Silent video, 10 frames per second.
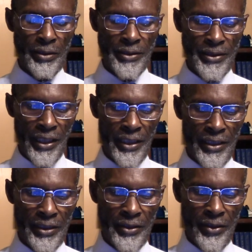
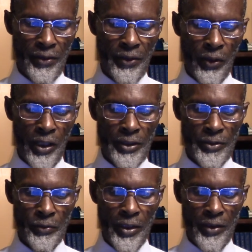saying, Thou
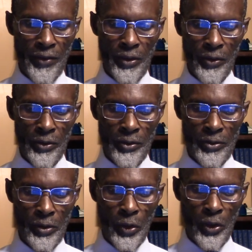art worthy, O
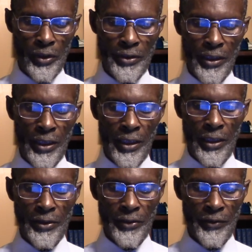Lord,
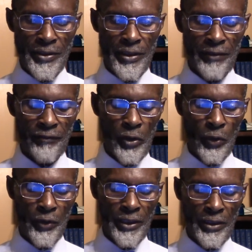to receive
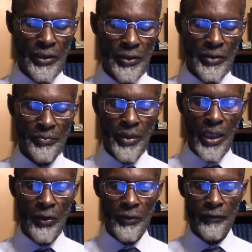glory and honor and
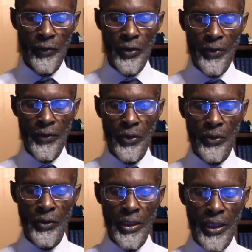power, for
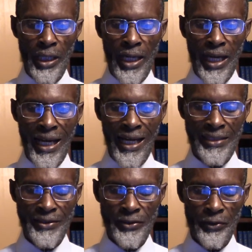Thou
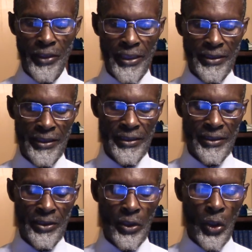hast created
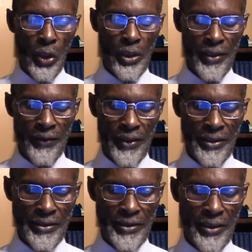all
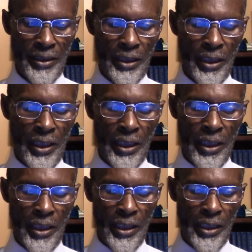things,
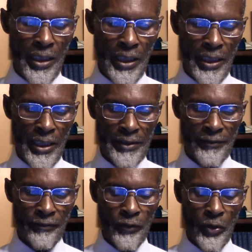and
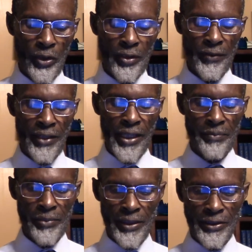for Thy
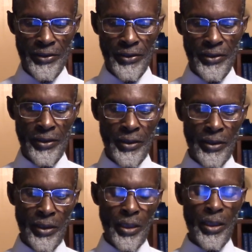pleasure
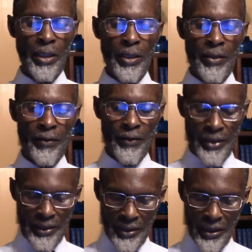
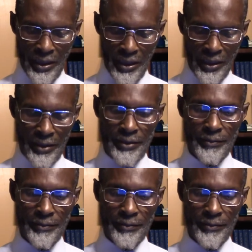they are